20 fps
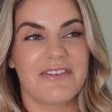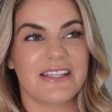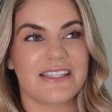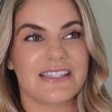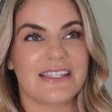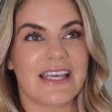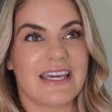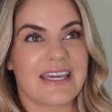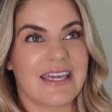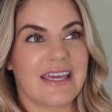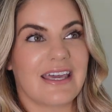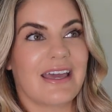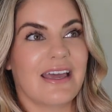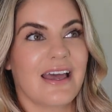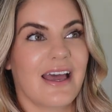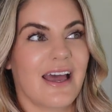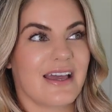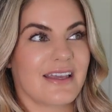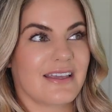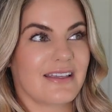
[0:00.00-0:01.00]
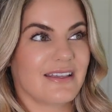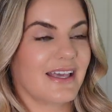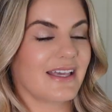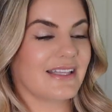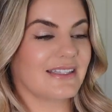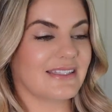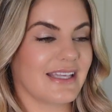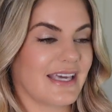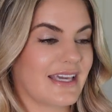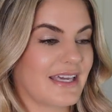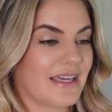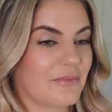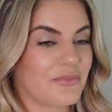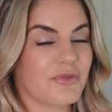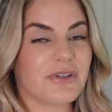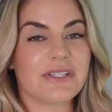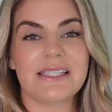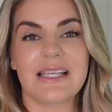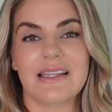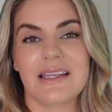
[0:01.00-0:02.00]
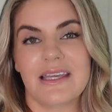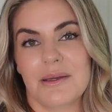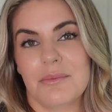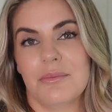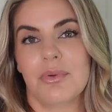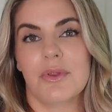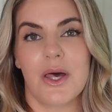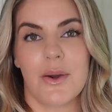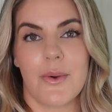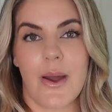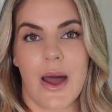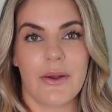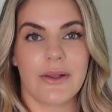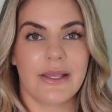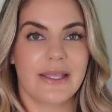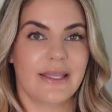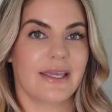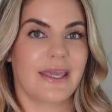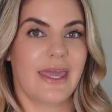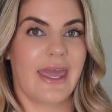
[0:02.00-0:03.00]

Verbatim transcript: It's like a Brazilian blowout in a